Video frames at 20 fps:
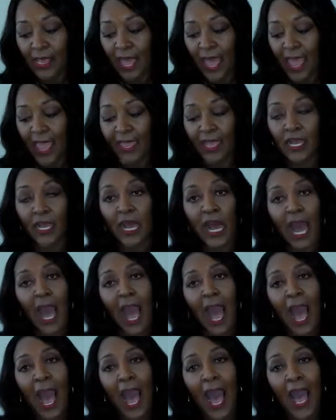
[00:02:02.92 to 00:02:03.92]
like
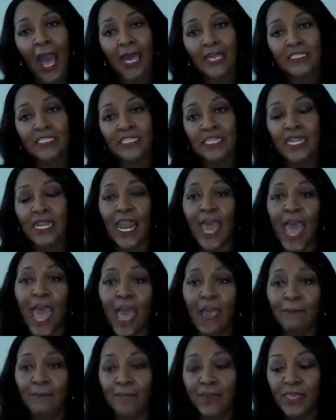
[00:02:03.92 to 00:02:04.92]
cod,
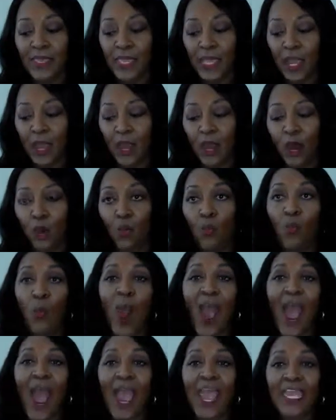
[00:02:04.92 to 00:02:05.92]
tilapia,
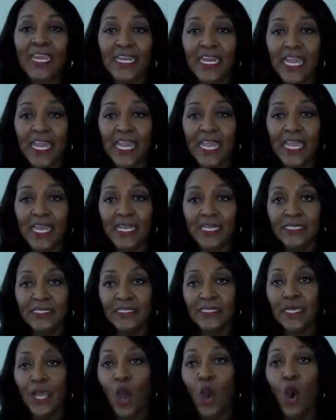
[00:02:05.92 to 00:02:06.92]

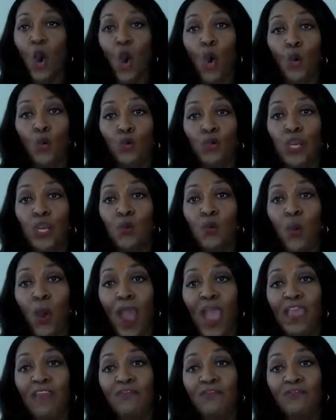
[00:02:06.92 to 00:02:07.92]
whitings, only
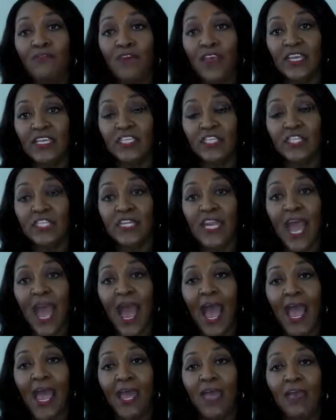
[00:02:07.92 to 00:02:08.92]
white fish,
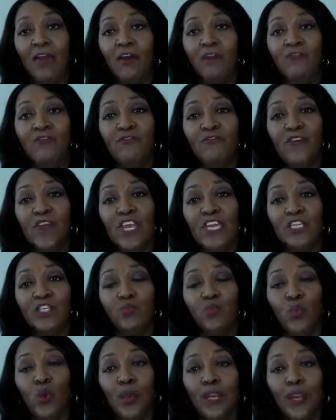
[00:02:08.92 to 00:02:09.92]
not
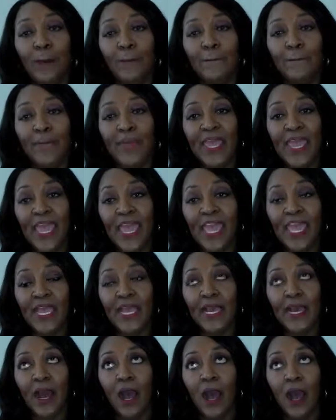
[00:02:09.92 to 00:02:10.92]
fish with a
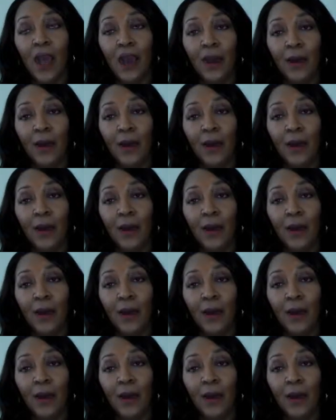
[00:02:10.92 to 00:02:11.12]
pink